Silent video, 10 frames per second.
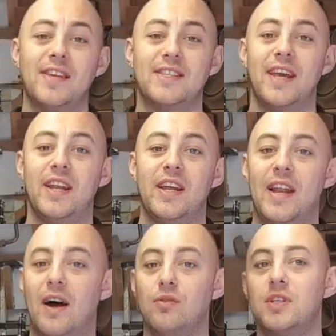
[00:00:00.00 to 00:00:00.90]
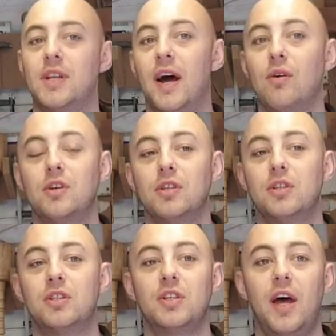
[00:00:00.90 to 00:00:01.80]
this in and out now
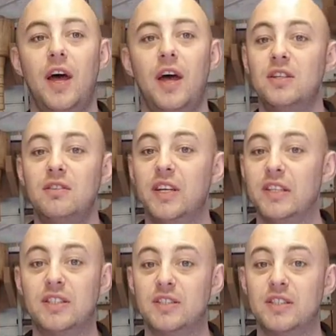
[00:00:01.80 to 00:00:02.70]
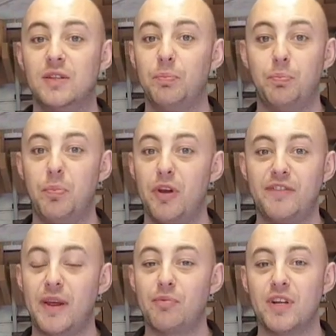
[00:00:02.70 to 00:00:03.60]
because it's a
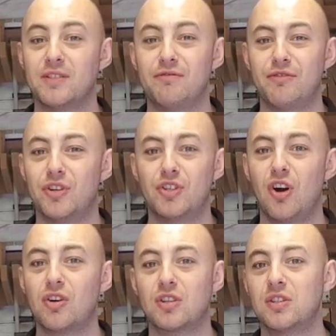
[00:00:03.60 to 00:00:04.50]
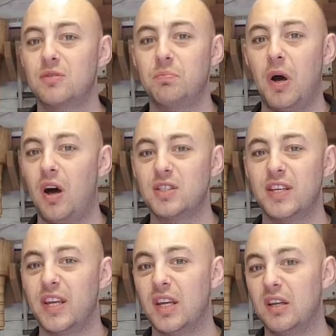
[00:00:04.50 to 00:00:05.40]
birthday present for a dog's
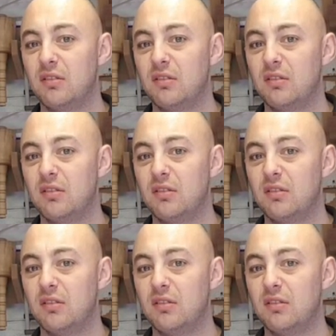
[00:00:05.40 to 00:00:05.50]
party.